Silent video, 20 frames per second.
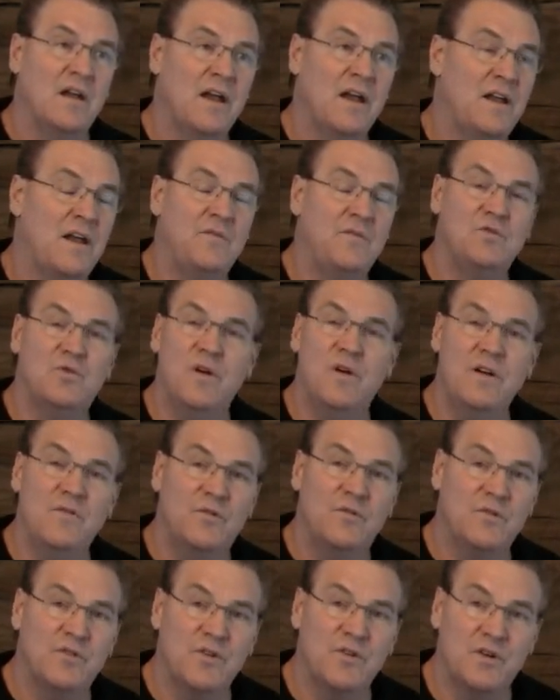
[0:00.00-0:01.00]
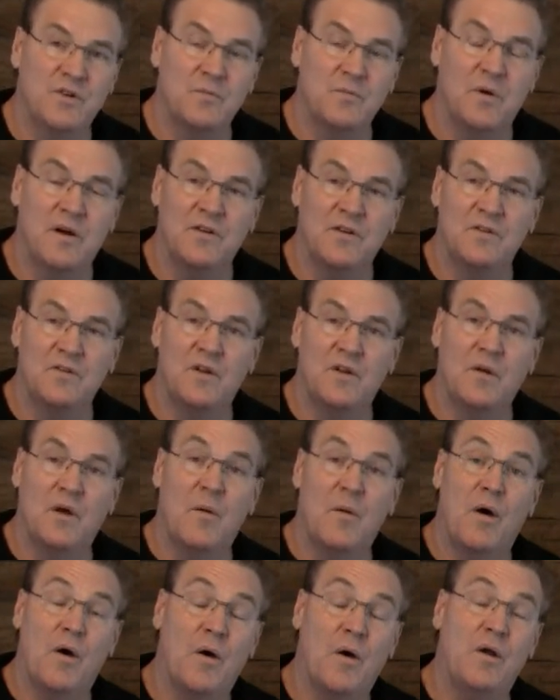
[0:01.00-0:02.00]
and they've trained for 6 months,
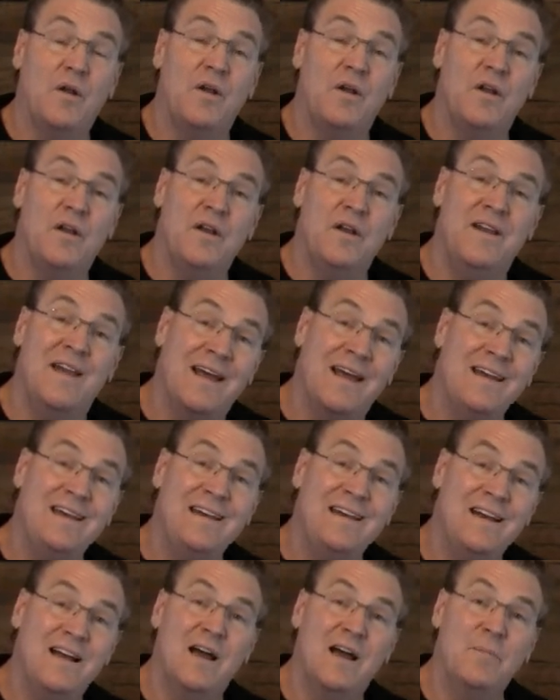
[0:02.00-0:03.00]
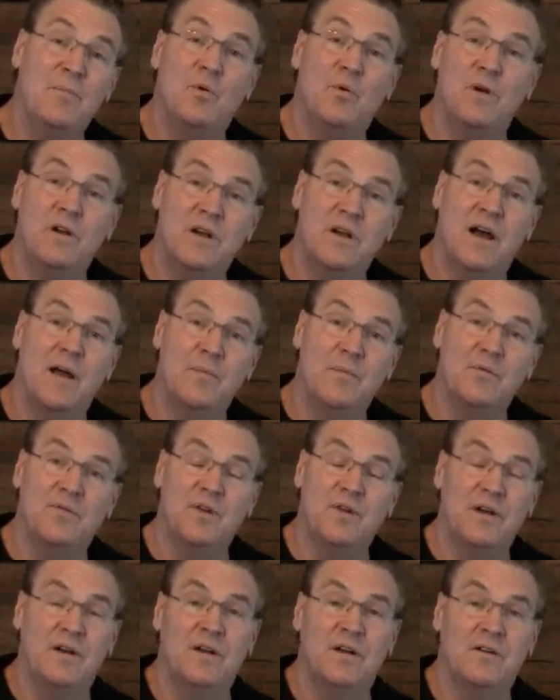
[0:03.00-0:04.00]

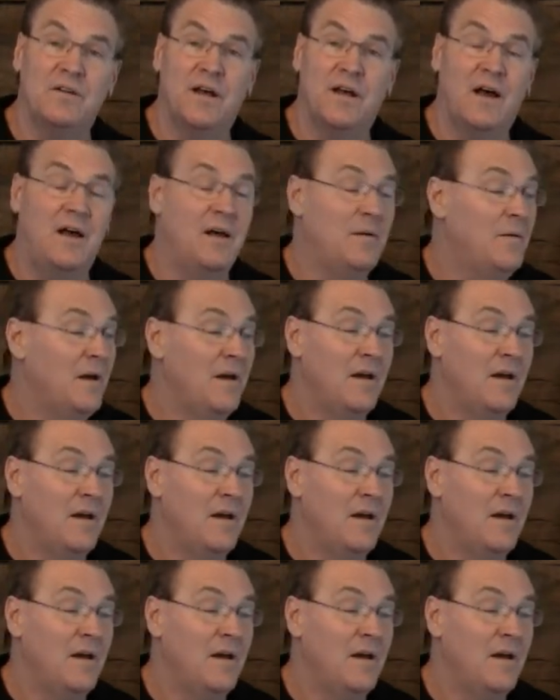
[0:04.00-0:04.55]
99.9% of the time,